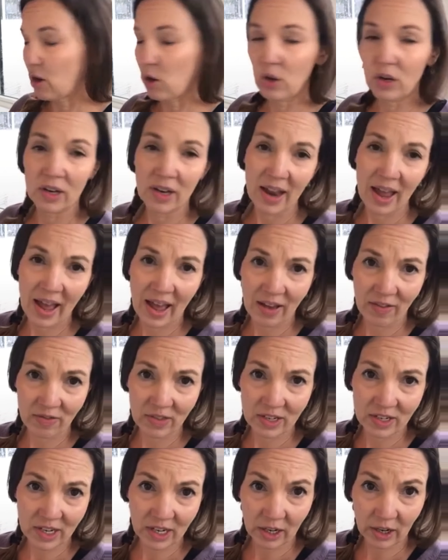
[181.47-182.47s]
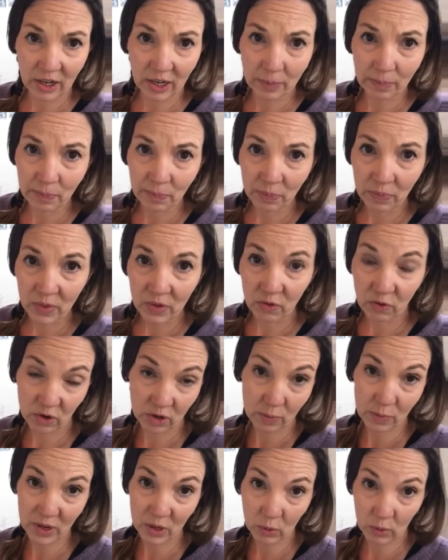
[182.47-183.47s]
have the dairy for the
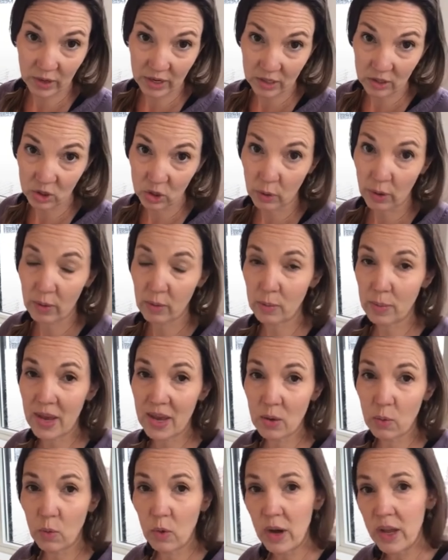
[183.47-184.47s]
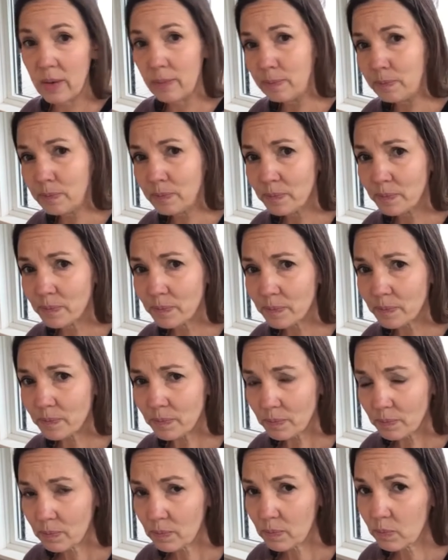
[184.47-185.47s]
big one. So I would make one
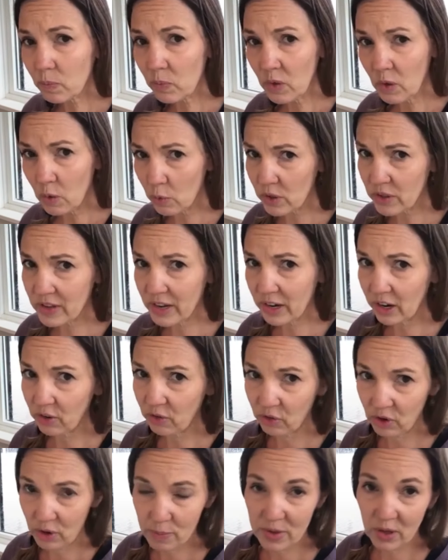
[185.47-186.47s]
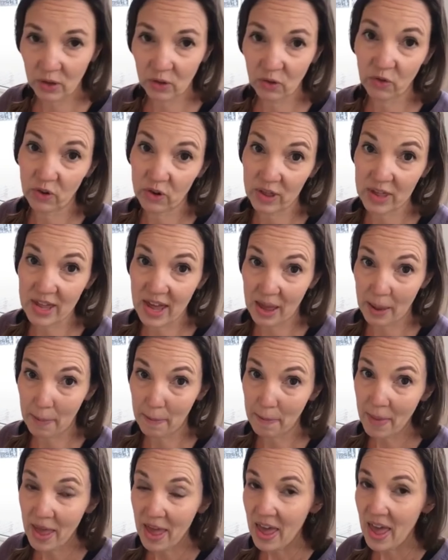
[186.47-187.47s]
with dairy-free milk for them.
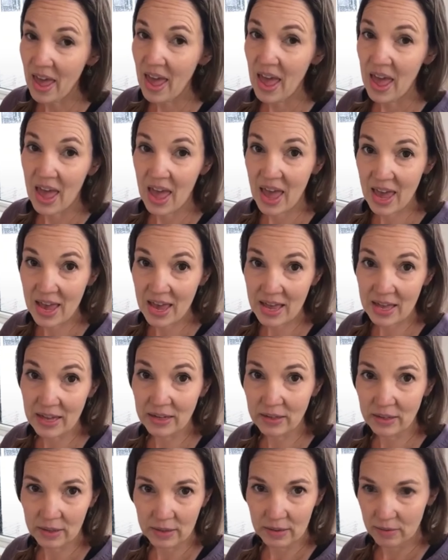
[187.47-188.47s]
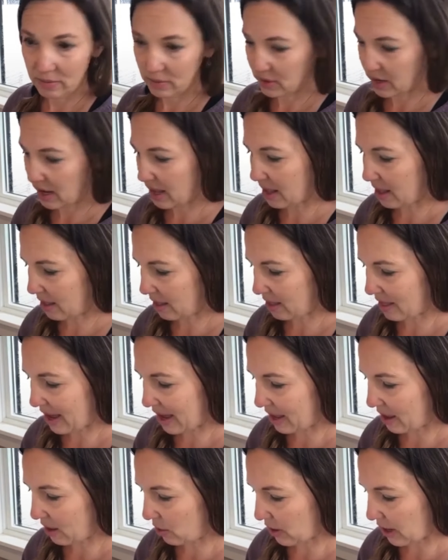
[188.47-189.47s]
And that,
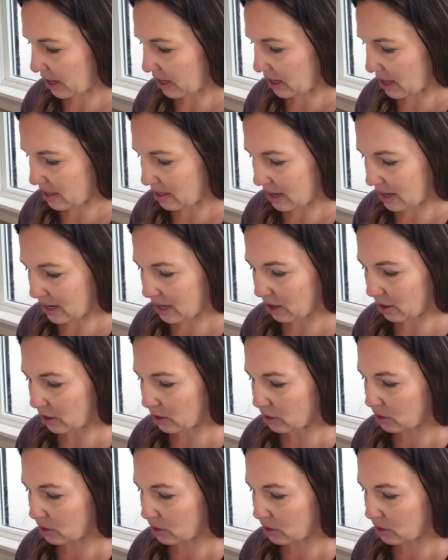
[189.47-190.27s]
okay, and then here's